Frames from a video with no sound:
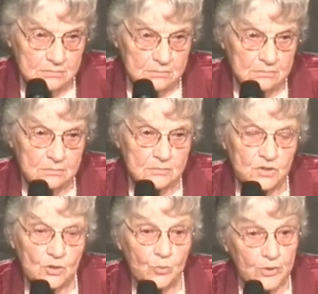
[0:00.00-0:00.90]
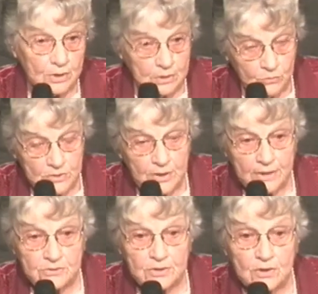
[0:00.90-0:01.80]
you know, bring, we had to
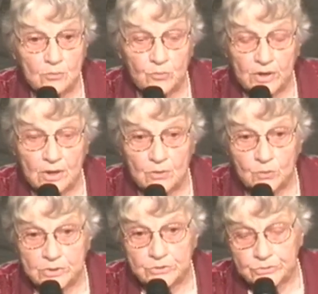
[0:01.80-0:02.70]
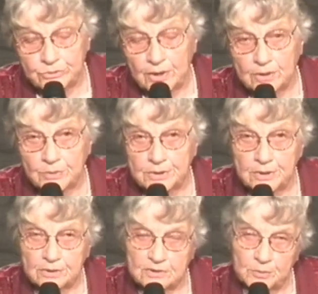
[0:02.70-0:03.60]
there bring our wood too, like we did at the
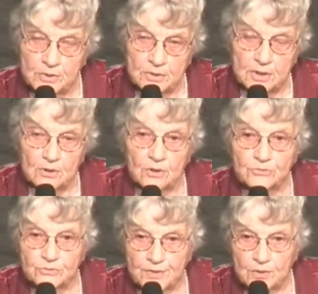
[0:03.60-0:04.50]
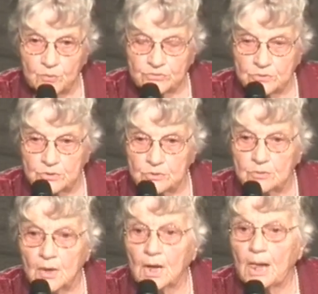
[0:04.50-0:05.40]
community hall, so that wasn't new.
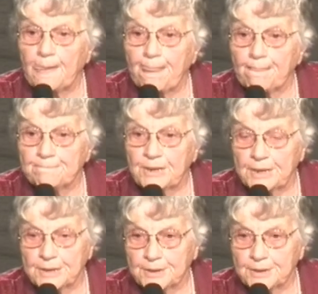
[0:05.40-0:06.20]
But, uh,